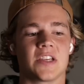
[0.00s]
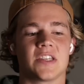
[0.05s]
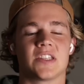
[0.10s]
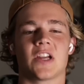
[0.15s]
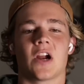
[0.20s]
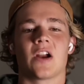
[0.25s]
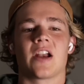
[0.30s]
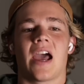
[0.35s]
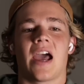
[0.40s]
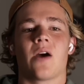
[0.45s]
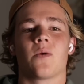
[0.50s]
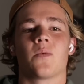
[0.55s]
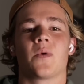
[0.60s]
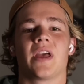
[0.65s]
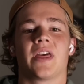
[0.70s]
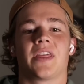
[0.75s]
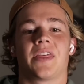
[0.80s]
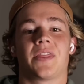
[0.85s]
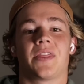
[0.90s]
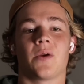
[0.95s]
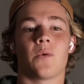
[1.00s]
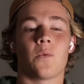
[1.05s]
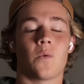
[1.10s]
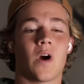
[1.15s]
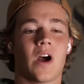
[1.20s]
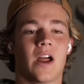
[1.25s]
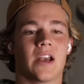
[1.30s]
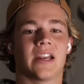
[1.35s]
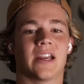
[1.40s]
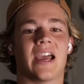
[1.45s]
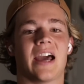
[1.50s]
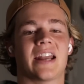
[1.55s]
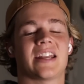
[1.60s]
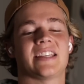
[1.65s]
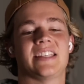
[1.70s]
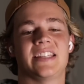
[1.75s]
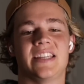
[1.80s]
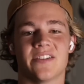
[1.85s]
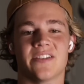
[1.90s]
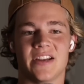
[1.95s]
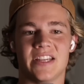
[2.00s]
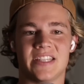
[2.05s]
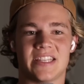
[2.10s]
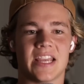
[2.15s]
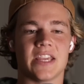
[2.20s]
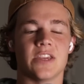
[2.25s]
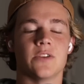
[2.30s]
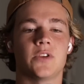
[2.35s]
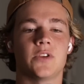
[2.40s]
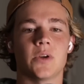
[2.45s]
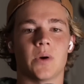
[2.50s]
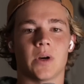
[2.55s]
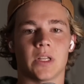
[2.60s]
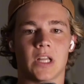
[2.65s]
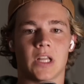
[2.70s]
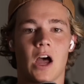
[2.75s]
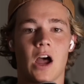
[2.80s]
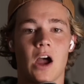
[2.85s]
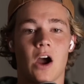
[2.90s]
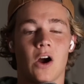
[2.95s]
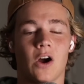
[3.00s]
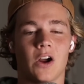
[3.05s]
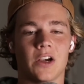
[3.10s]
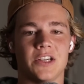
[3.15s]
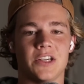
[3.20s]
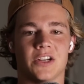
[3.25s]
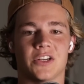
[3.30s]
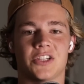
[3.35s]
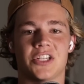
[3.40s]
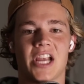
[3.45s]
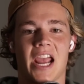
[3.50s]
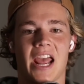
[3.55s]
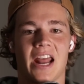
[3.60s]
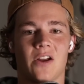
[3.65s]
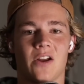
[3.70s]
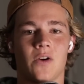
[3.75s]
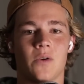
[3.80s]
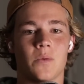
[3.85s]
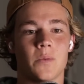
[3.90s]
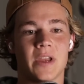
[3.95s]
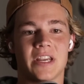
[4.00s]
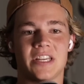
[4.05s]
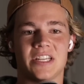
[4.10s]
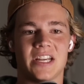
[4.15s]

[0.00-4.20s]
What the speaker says: want to start out with one kind of series that you do a lot on your channel,